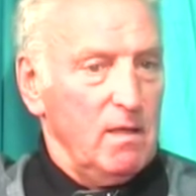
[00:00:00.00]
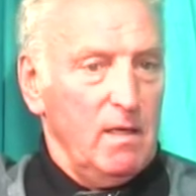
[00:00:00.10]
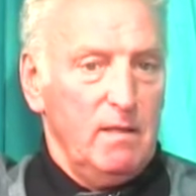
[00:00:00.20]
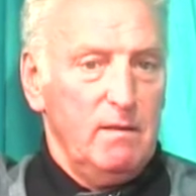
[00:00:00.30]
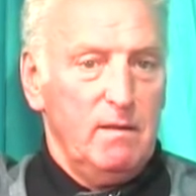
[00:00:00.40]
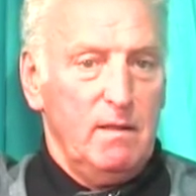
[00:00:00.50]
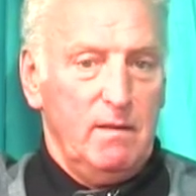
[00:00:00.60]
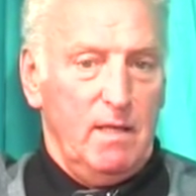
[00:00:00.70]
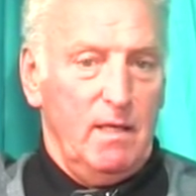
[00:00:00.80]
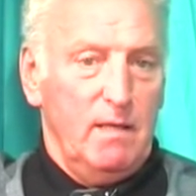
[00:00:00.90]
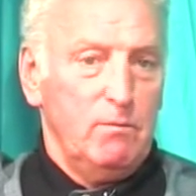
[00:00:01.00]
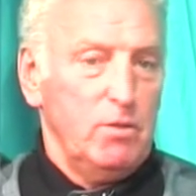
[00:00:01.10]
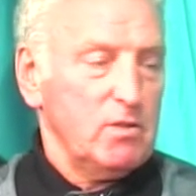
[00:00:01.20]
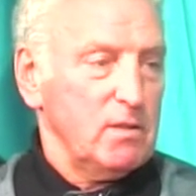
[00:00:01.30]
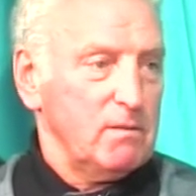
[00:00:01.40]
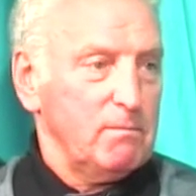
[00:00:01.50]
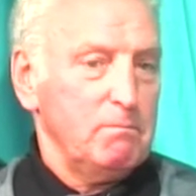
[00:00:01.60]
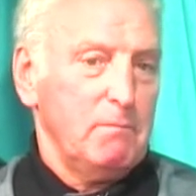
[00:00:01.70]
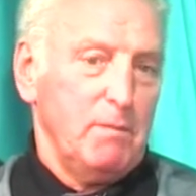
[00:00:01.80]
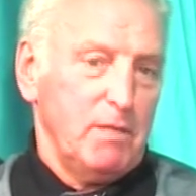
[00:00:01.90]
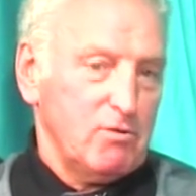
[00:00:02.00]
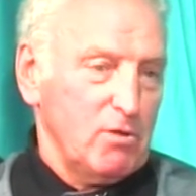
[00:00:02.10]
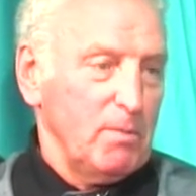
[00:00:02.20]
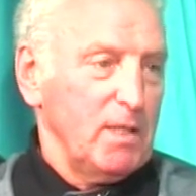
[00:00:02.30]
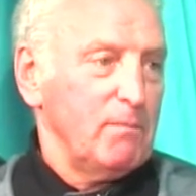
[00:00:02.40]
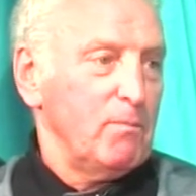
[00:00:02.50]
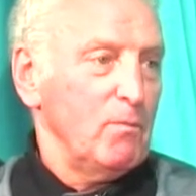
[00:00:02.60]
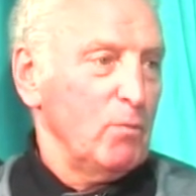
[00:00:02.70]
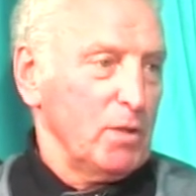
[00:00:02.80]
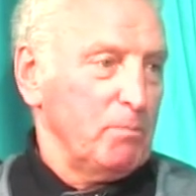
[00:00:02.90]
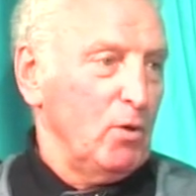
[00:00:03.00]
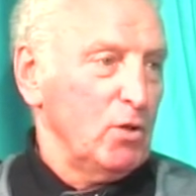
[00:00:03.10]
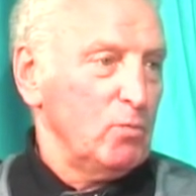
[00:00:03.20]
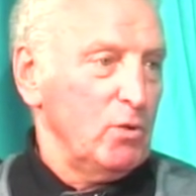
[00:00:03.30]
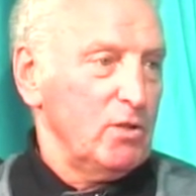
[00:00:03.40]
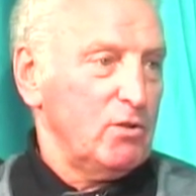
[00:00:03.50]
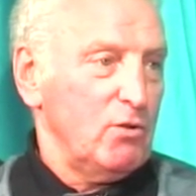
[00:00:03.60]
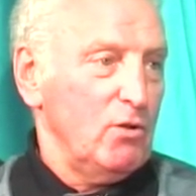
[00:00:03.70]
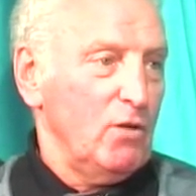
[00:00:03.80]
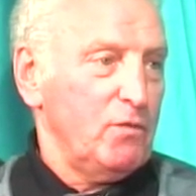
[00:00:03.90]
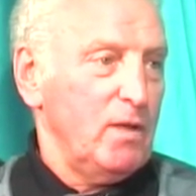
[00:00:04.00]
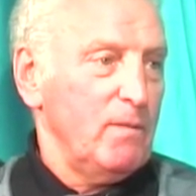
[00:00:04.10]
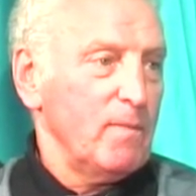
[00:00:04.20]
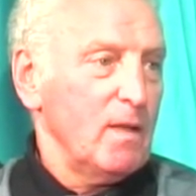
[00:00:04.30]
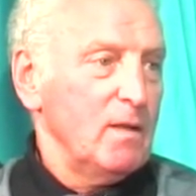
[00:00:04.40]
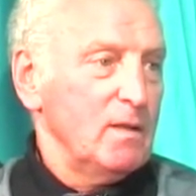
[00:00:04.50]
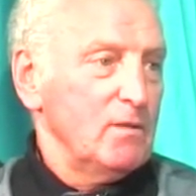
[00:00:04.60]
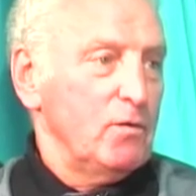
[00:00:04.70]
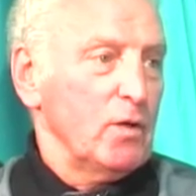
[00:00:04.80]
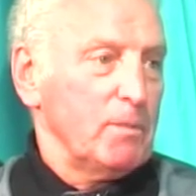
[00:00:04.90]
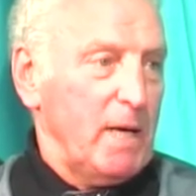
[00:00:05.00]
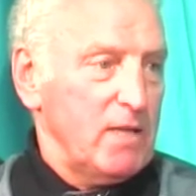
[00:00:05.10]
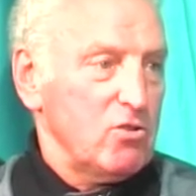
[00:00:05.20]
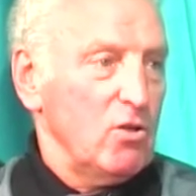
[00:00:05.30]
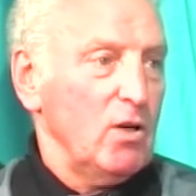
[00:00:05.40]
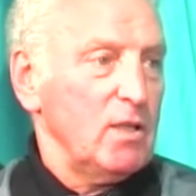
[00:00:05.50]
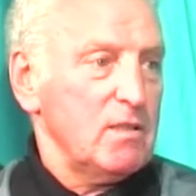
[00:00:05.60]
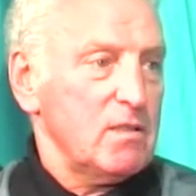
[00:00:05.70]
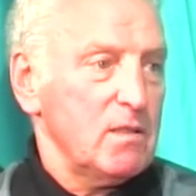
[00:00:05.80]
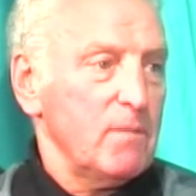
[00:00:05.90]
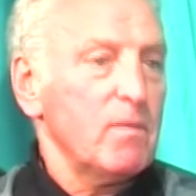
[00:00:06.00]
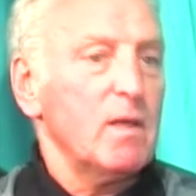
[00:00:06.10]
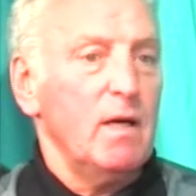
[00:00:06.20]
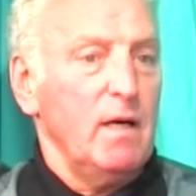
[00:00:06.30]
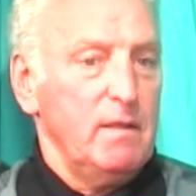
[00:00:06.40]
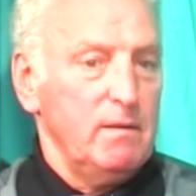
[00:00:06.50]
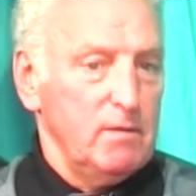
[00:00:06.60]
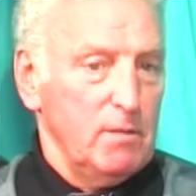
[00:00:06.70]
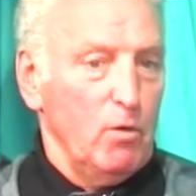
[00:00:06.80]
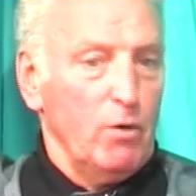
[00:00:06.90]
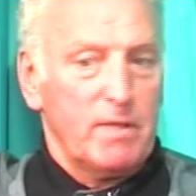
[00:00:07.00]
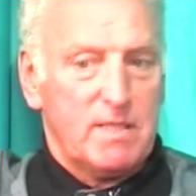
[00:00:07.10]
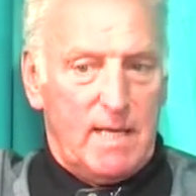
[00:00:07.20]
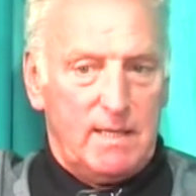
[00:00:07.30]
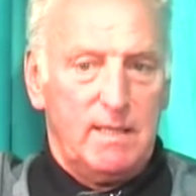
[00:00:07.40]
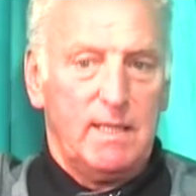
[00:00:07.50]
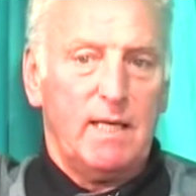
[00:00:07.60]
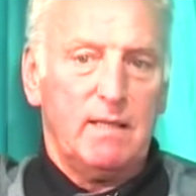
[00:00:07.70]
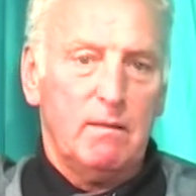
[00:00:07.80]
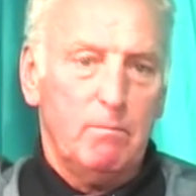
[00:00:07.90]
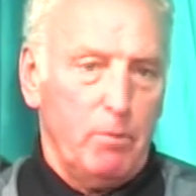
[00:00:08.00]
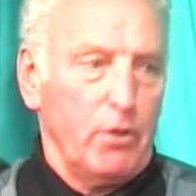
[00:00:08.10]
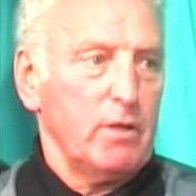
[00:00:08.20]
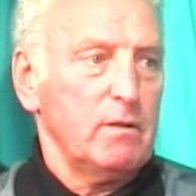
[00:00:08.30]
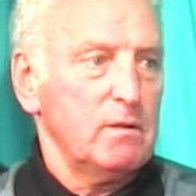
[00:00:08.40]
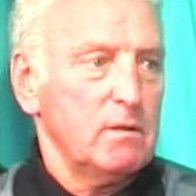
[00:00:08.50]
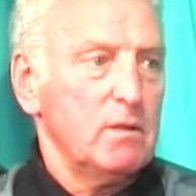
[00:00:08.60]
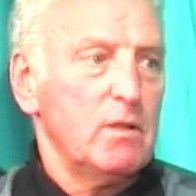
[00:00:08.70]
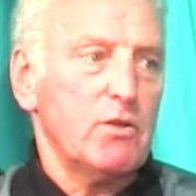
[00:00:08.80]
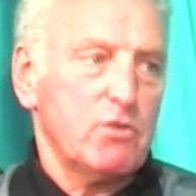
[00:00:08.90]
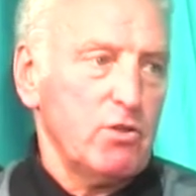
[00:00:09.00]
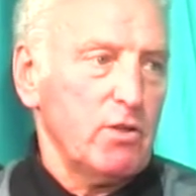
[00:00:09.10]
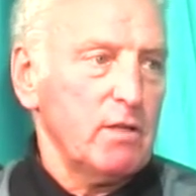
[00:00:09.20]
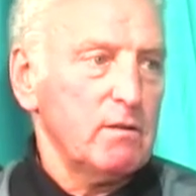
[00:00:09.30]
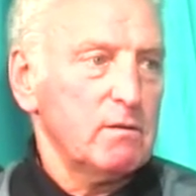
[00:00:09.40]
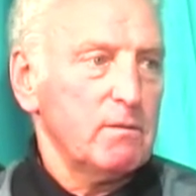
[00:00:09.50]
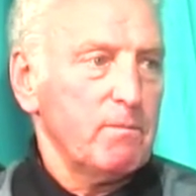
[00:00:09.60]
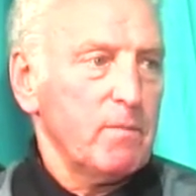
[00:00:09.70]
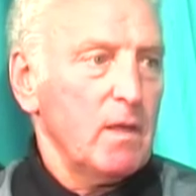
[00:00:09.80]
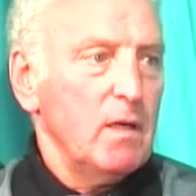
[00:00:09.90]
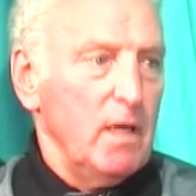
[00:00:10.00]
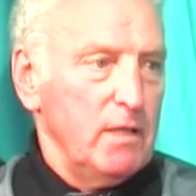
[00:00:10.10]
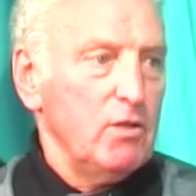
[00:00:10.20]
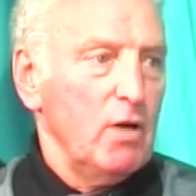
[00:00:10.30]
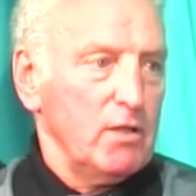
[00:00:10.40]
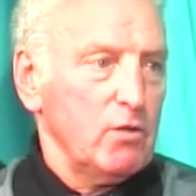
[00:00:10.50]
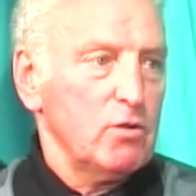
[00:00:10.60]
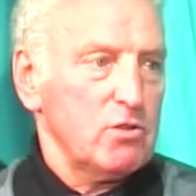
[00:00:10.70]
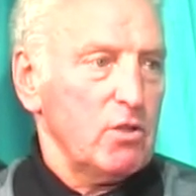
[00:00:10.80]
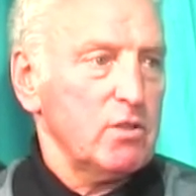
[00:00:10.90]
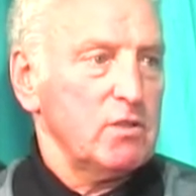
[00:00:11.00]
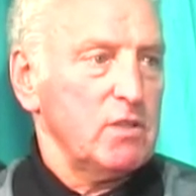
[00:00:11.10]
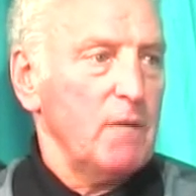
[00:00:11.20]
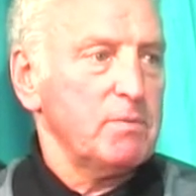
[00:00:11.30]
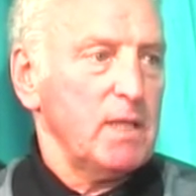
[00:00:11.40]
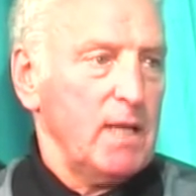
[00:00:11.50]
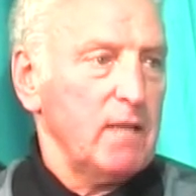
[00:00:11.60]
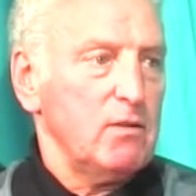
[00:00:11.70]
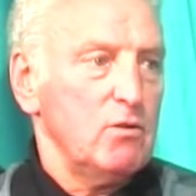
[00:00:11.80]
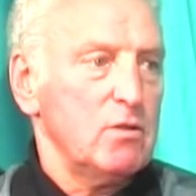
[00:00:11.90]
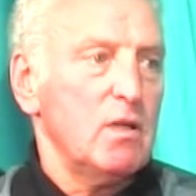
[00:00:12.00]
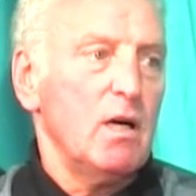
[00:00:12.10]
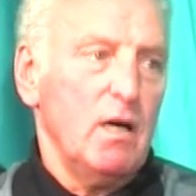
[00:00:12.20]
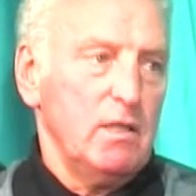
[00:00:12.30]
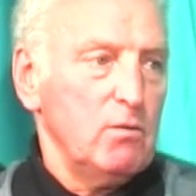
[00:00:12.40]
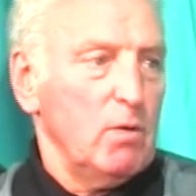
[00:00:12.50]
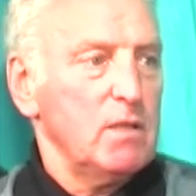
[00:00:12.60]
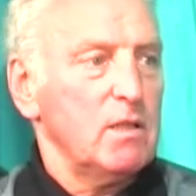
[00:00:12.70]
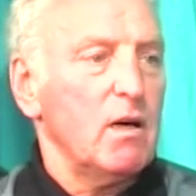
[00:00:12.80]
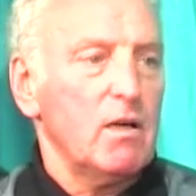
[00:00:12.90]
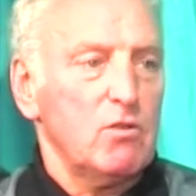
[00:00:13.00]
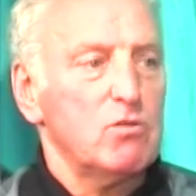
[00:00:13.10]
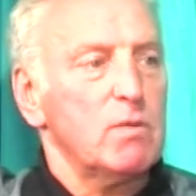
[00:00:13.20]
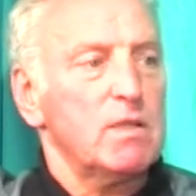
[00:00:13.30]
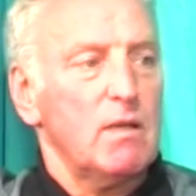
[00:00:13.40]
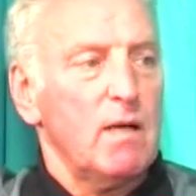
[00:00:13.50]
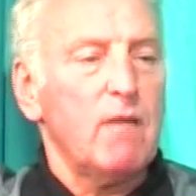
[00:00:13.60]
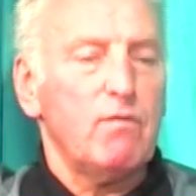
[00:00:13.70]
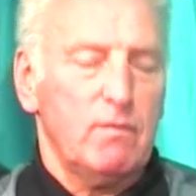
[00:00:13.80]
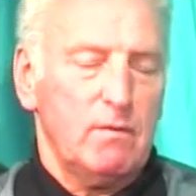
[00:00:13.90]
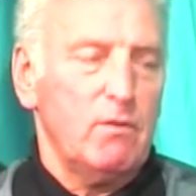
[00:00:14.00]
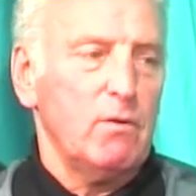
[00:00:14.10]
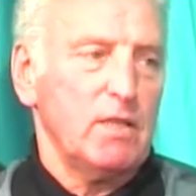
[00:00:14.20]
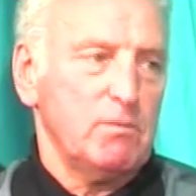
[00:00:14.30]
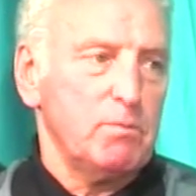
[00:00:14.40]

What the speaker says: and we used to, maybe somebody would have bought 1 or 2 off you for to buy chocolates, and your mother would have sent you to get butter or sugar, and you had to go to certain shops to get those, and you got those with your life, the ration